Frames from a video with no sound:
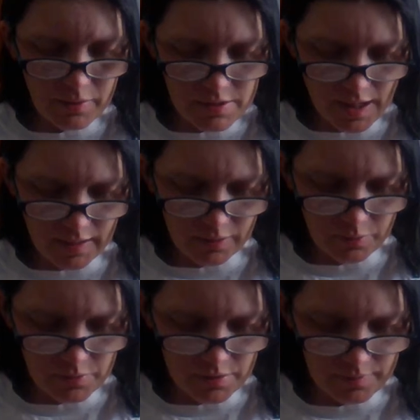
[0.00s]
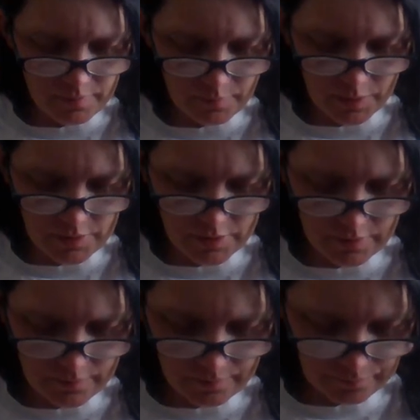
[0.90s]
a little tangled, mind
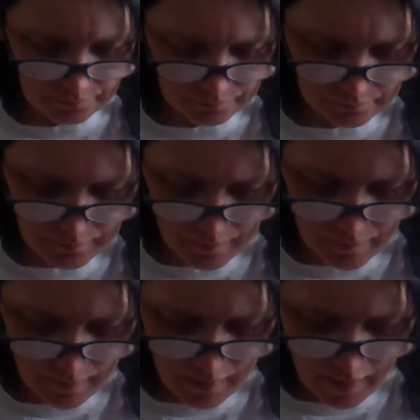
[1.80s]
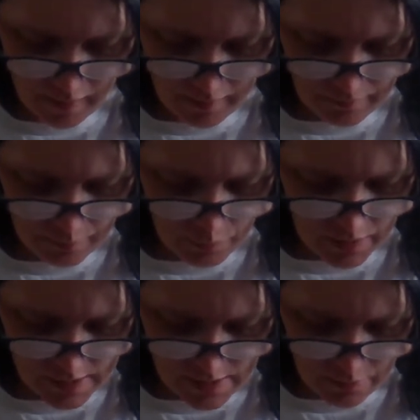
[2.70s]
you. But we're
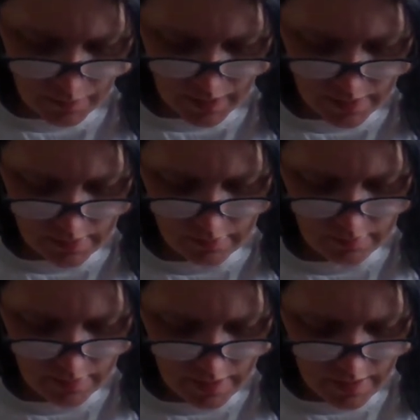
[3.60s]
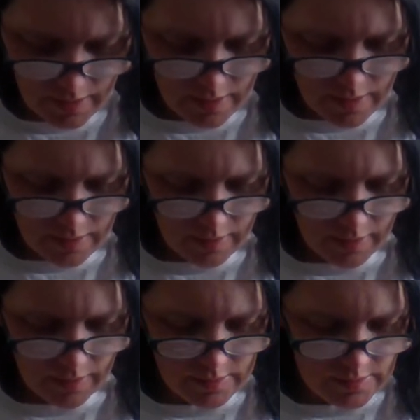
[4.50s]
going to see what we can do.
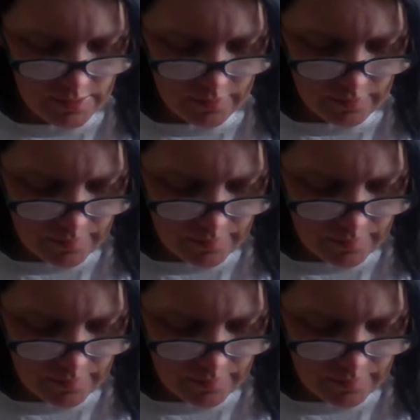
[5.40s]
Okay, so.